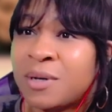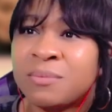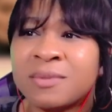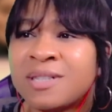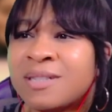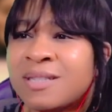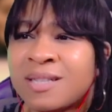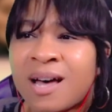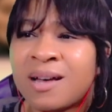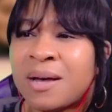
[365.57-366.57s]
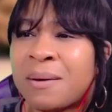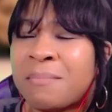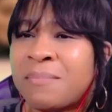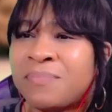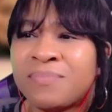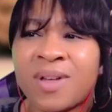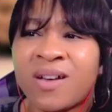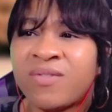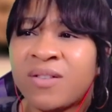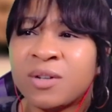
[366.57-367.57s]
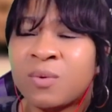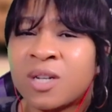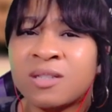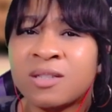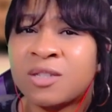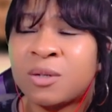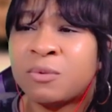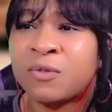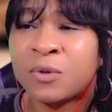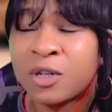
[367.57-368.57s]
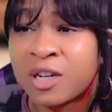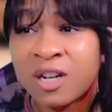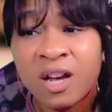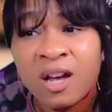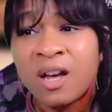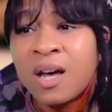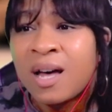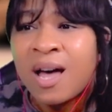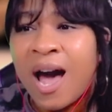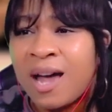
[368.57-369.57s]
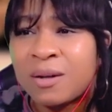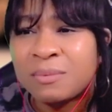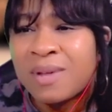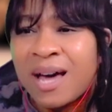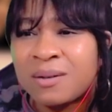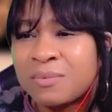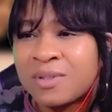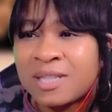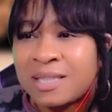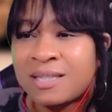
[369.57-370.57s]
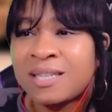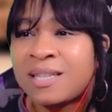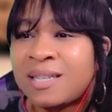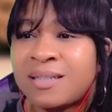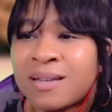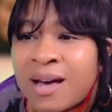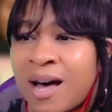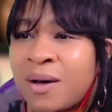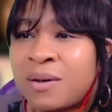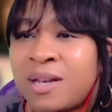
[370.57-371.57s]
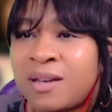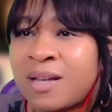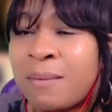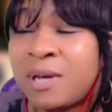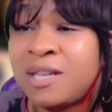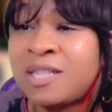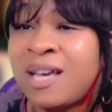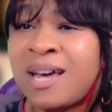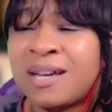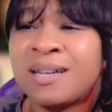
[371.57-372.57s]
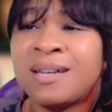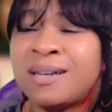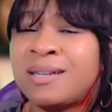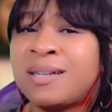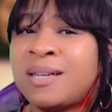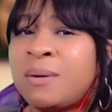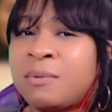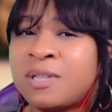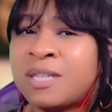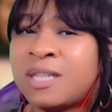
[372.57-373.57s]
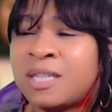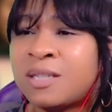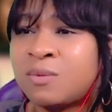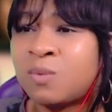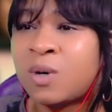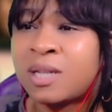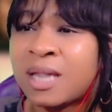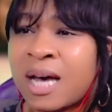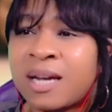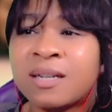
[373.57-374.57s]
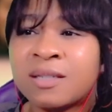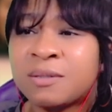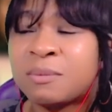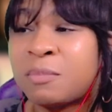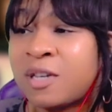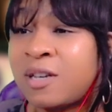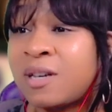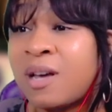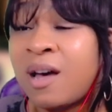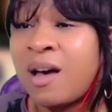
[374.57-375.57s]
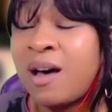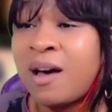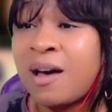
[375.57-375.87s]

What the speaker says: moments. I've never watched this show before. I don't really see how. I mean, she had a couple of good one-liners, but